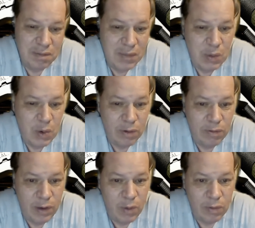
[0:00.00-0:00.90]
It
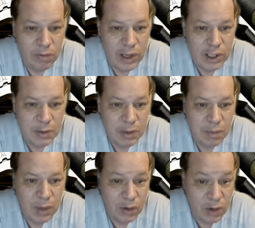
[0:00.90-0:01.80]
won't faze me.
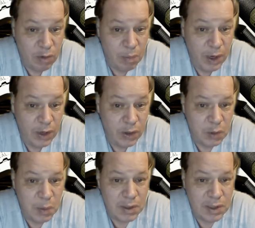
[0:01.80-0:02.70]
I'll try to reply to you as
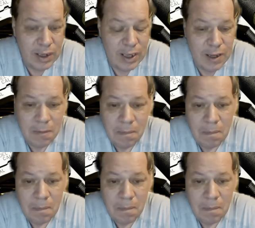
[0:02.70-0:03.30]
best I can.